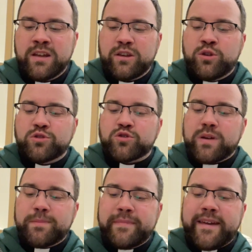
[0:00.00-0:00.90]
You
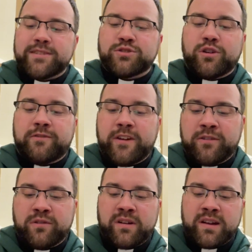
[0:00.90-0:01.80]
treat me as your
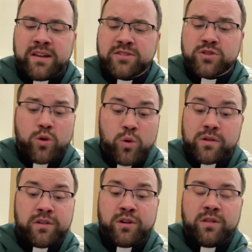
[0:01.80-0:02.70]
favorite, and I
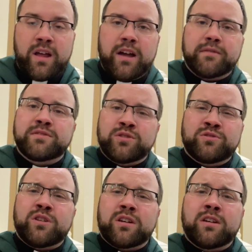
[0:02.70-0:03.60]
scorn your love. So,
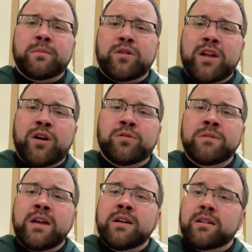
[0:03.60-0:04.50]
talking about how
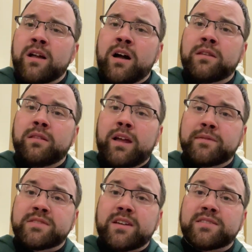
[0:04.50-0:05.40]
God
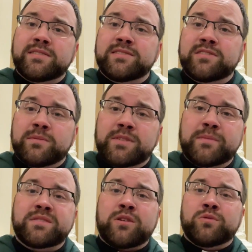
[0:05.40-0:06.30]
loves us, and
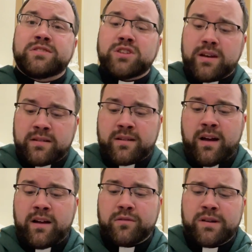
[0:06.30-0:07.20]
sometimes I reject
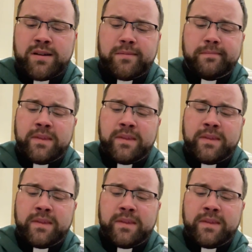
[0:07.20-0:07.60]
God, right?